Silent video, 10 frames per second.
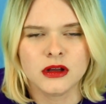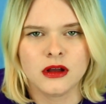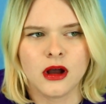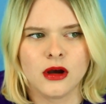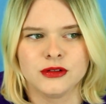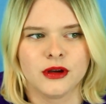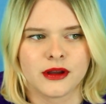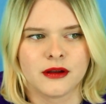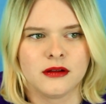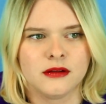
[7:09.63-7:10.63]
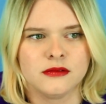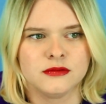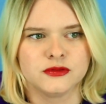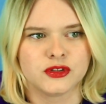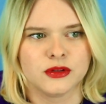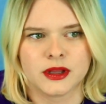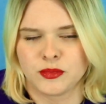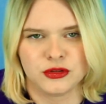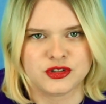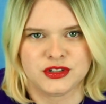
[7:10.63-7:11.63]
oh, okay. So, like, blue
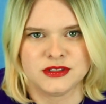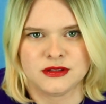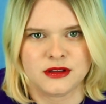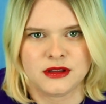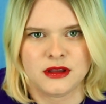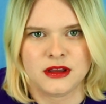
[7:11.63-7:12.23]
cheese, it